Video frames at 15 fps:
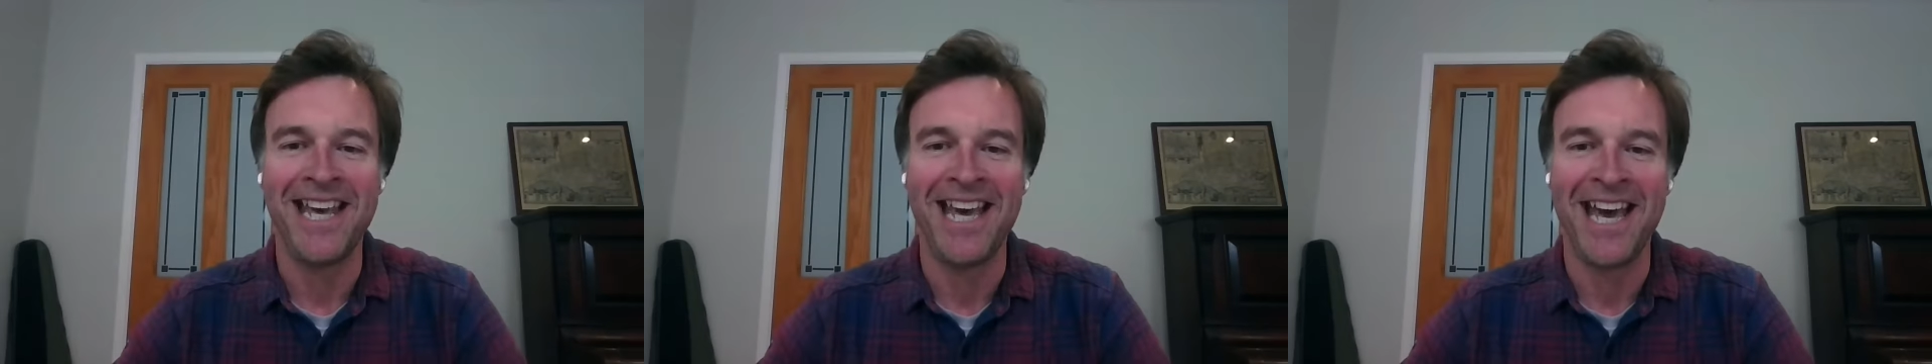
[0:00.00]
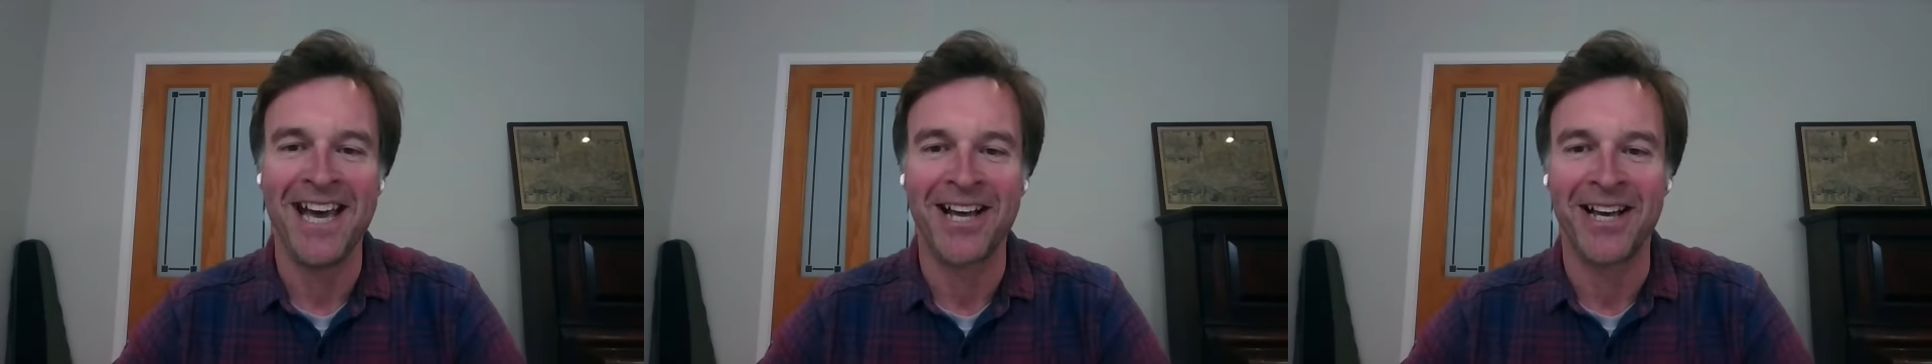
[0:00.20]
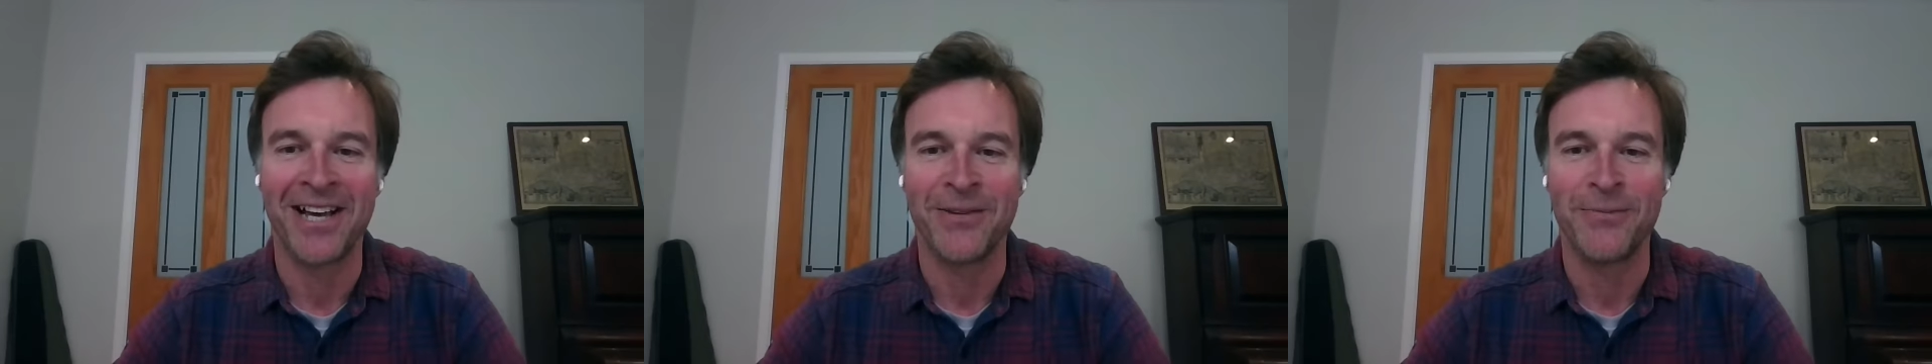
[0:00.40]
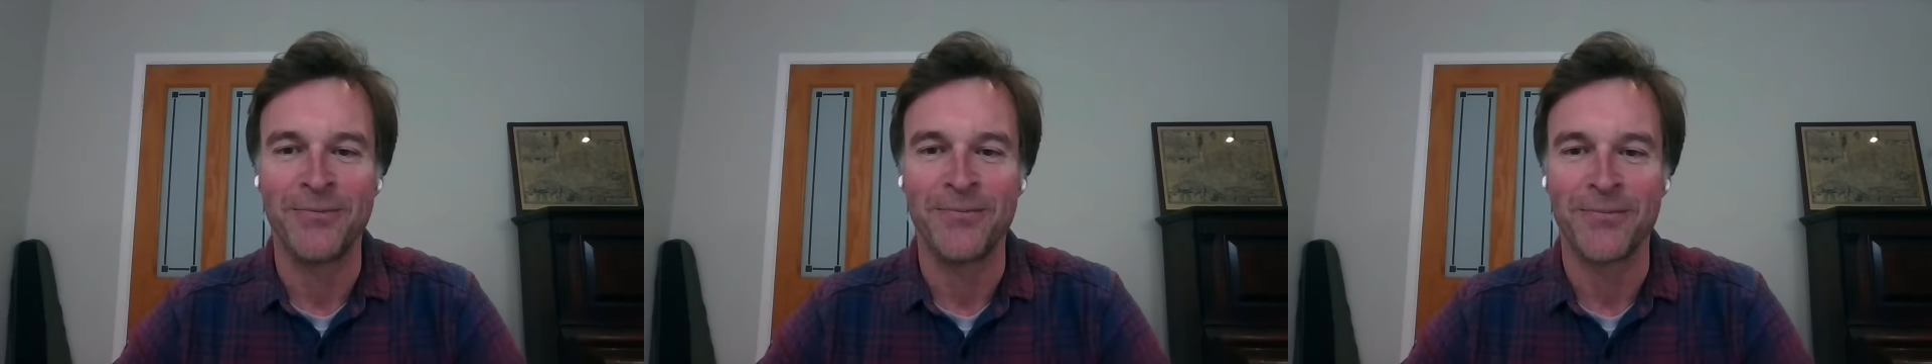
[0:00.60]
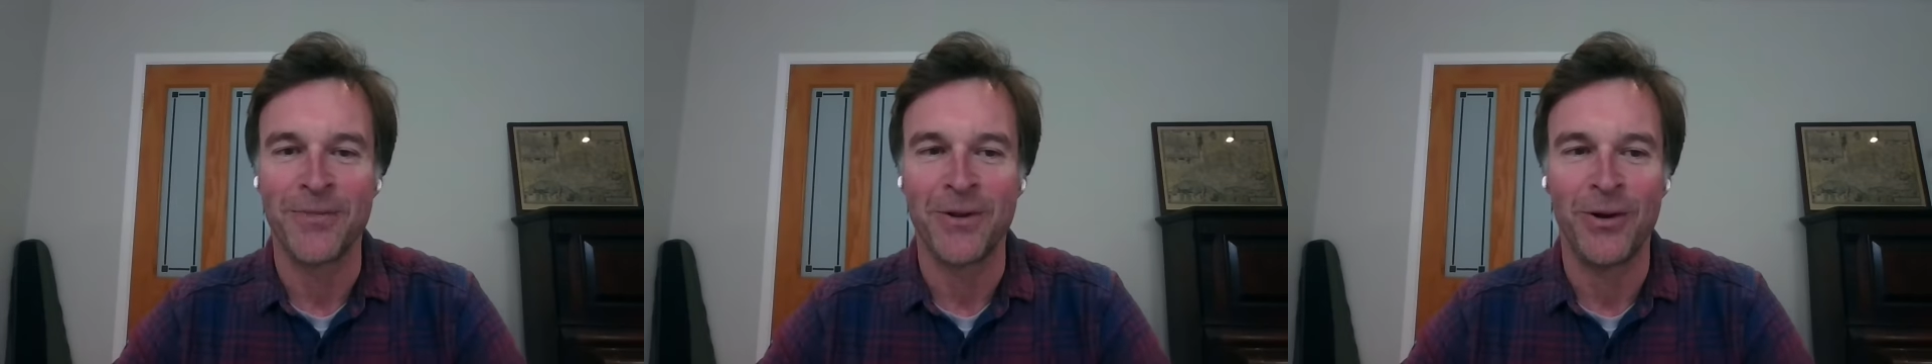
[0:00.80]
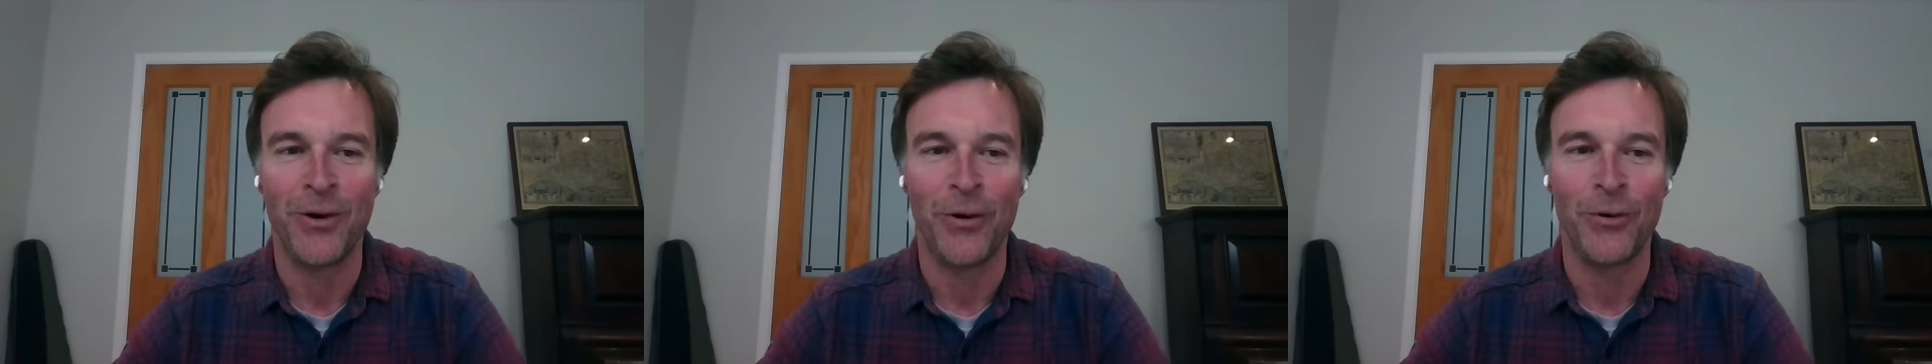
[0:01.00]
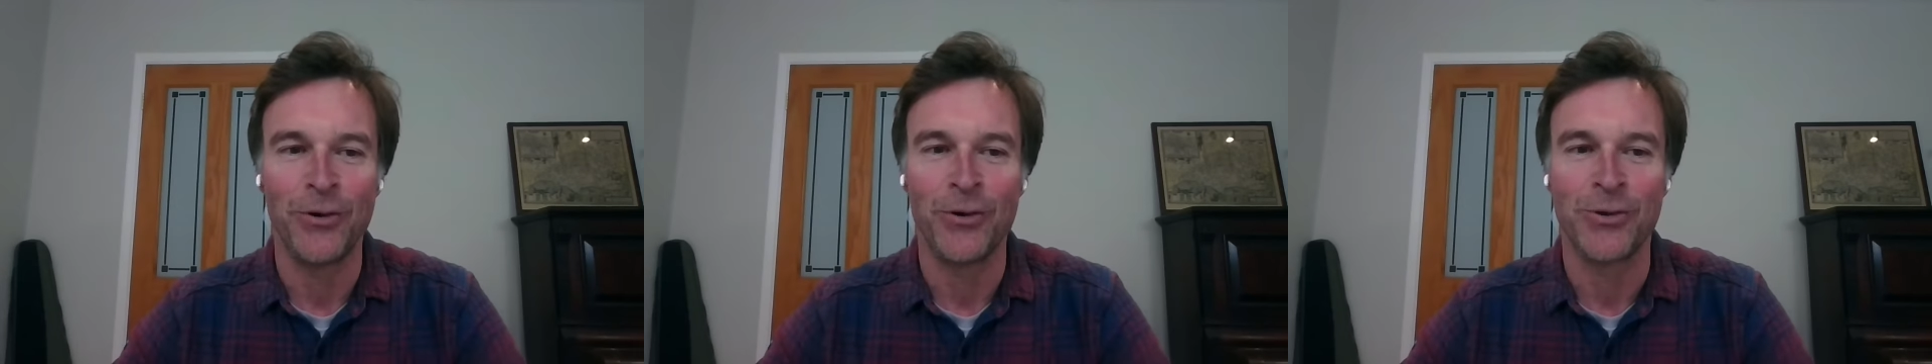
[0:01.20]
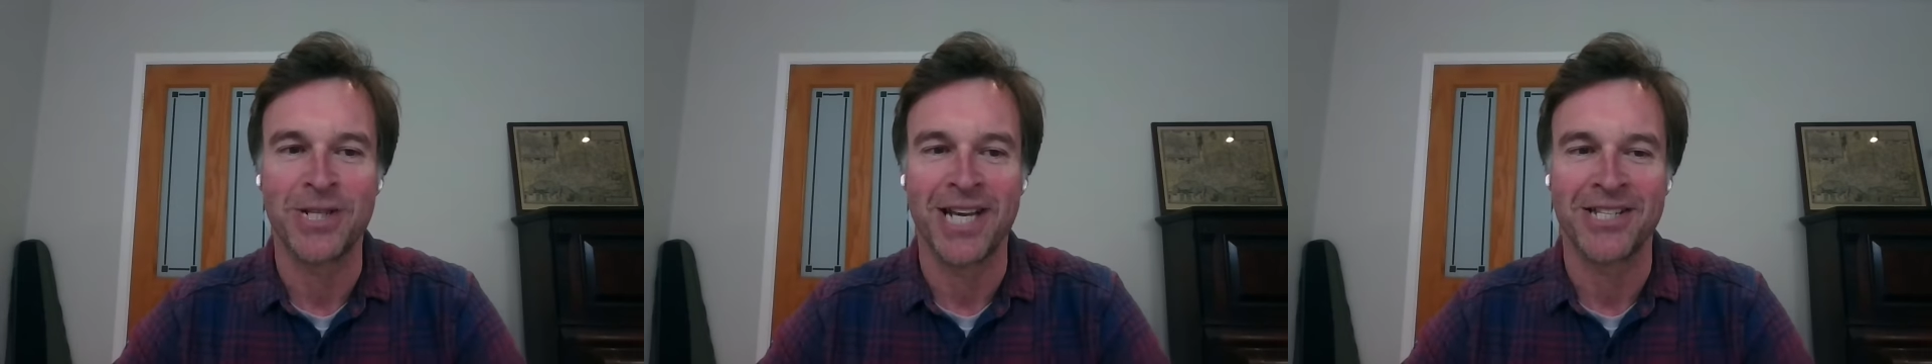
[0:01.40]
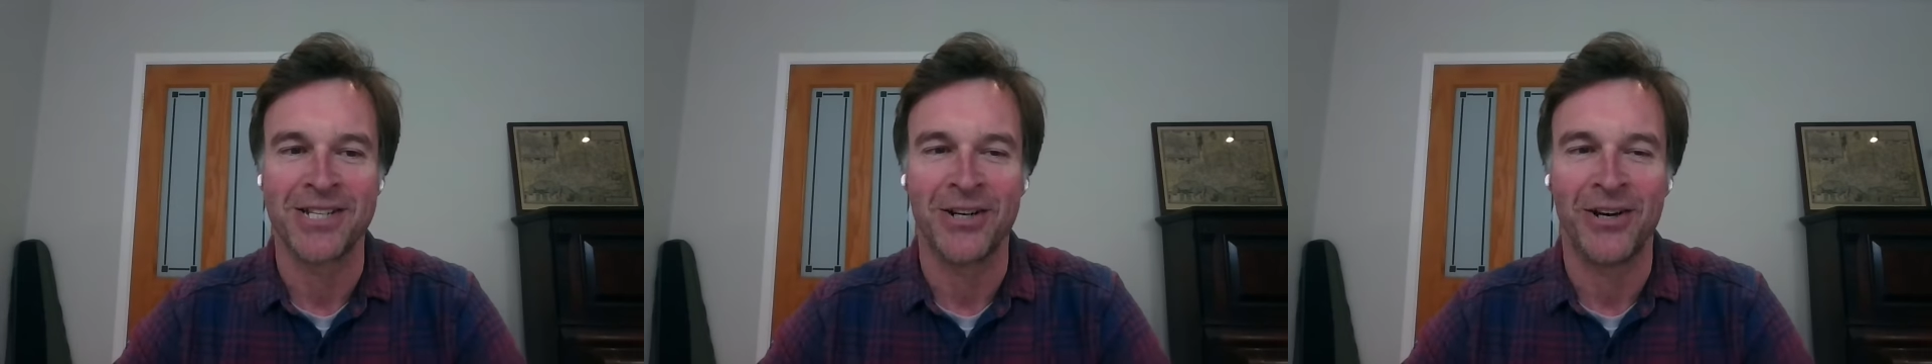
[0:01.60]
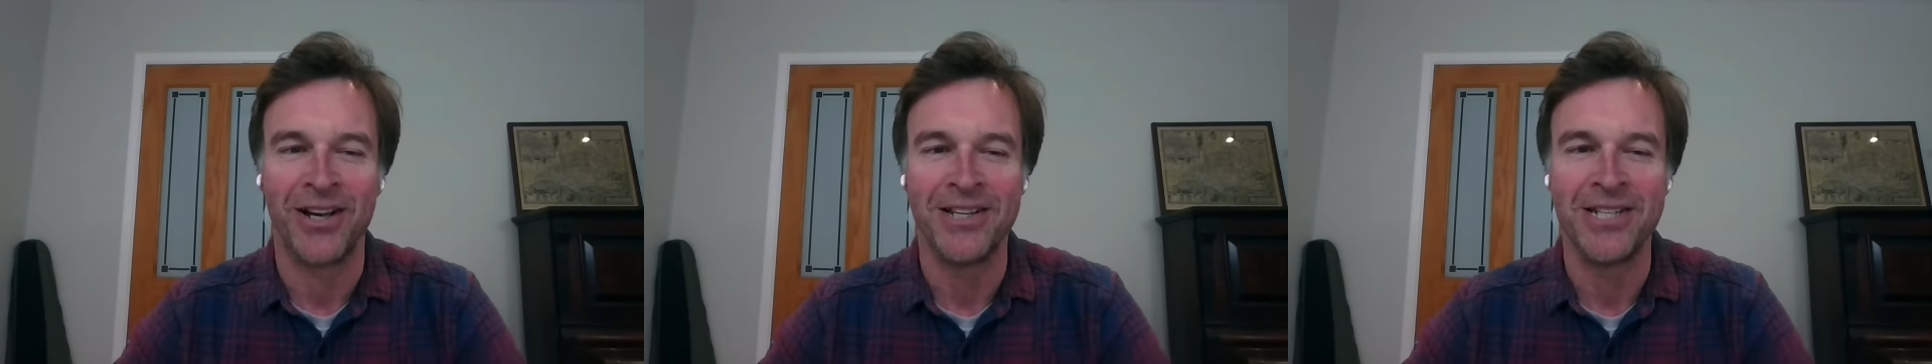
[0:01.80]
airgun on your
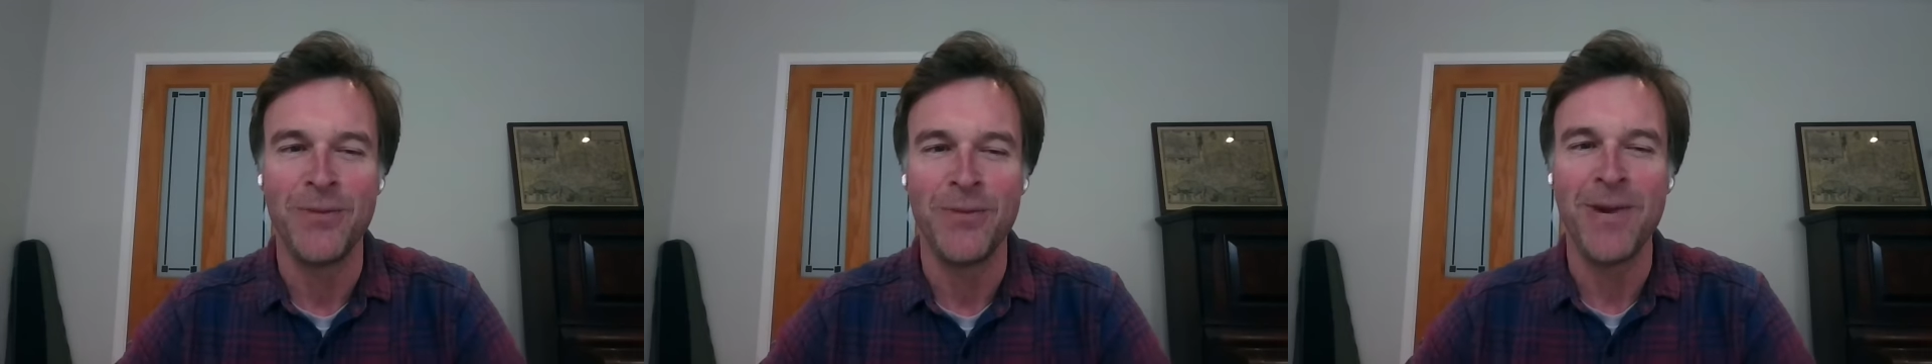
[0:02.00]
desert island.